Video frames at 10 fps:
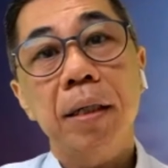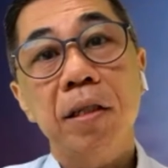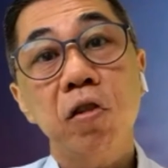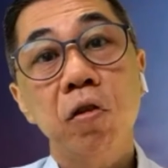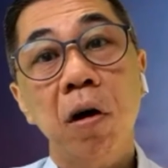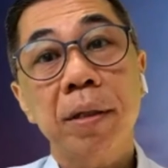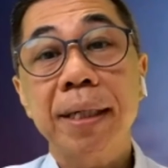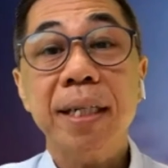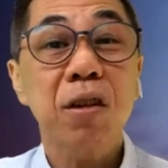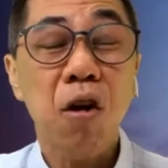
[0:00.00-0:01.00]
it's not
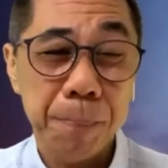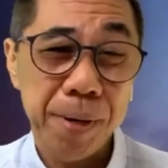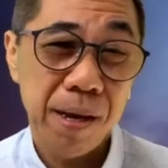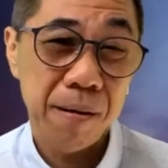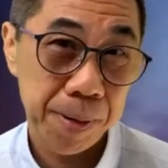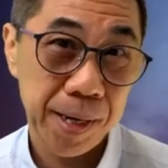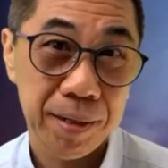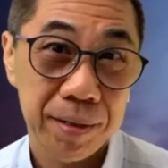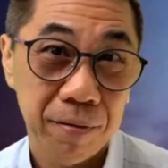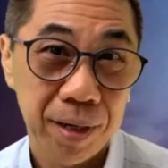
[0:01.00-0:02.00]
just copy and
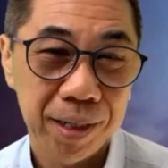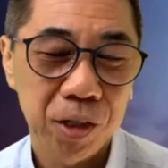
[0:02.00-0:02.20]
paste, right?